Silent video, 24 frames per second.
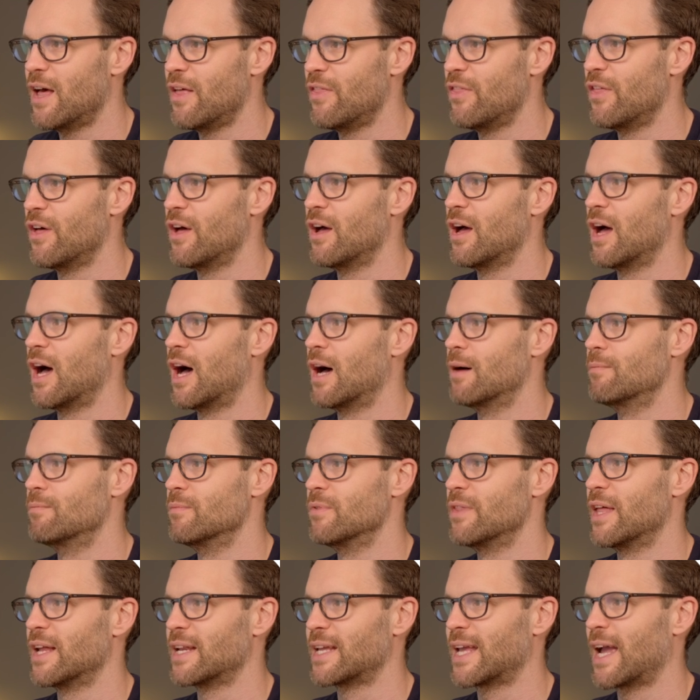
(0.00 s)
that um,
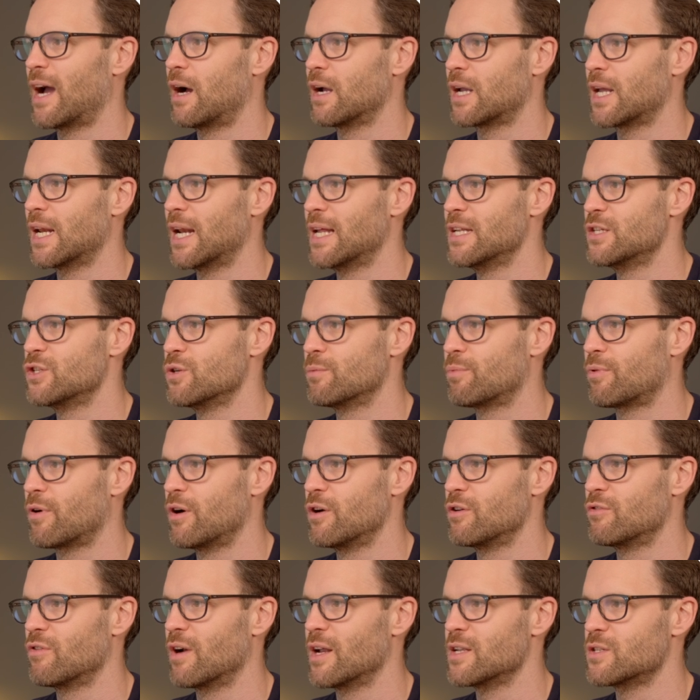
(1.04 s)
then calculates your
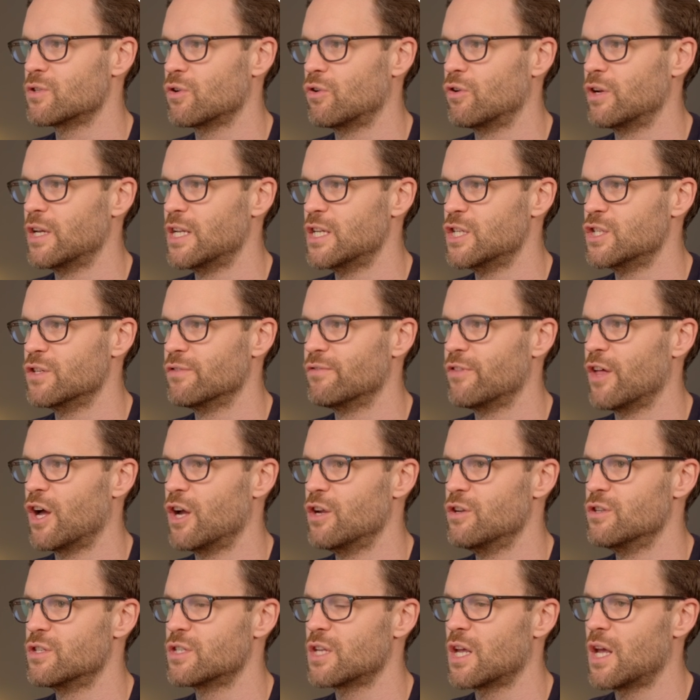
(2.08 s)
progress on each of
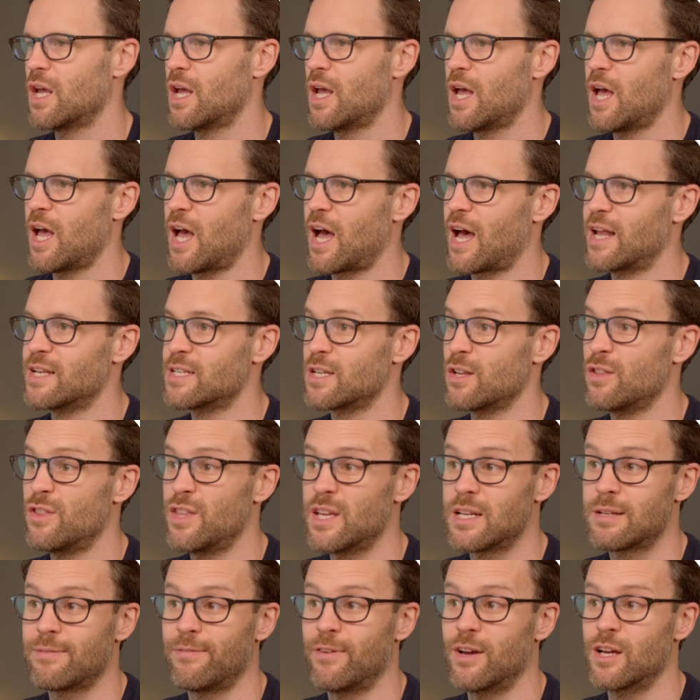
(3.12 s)
those. And so
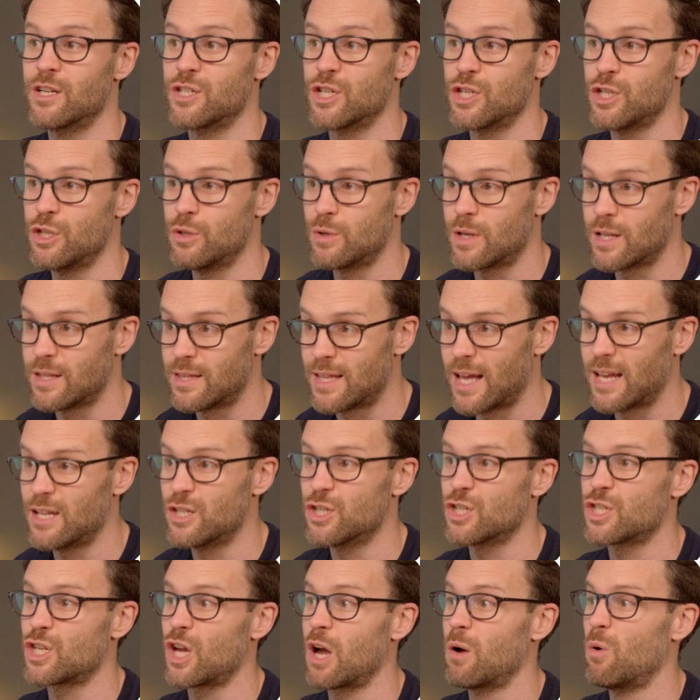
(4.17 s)
this version, you could then
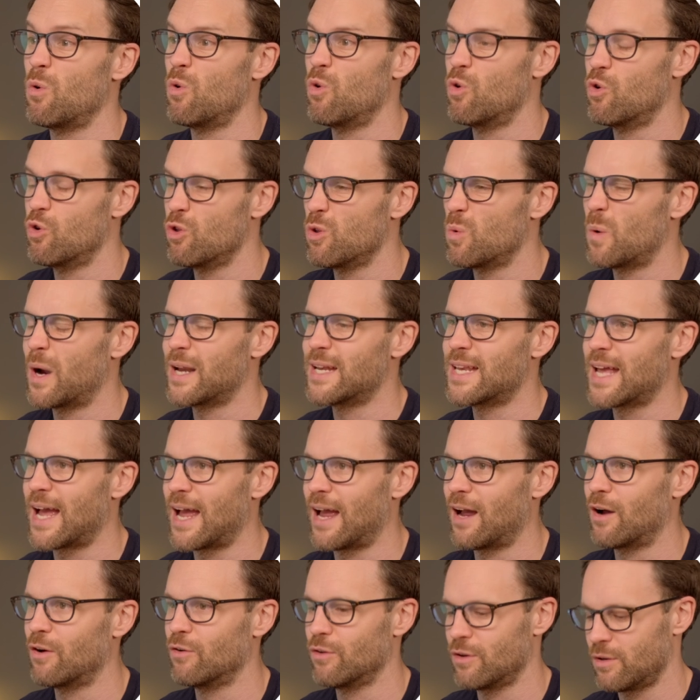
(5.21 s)
just go all the way
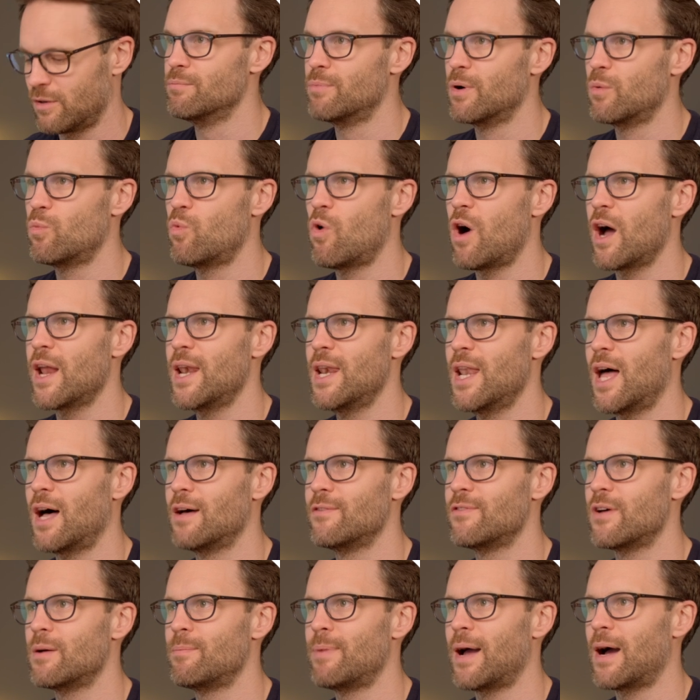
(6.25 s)
down. But what I
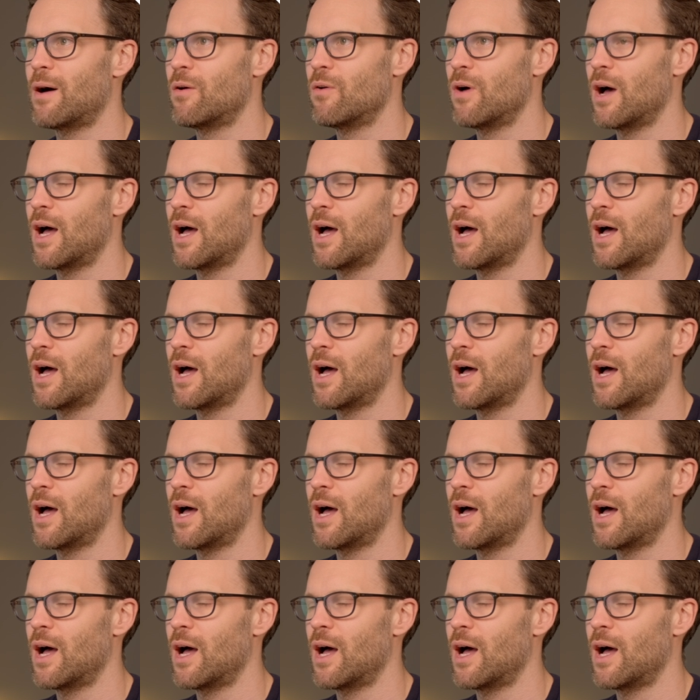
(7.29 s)
love about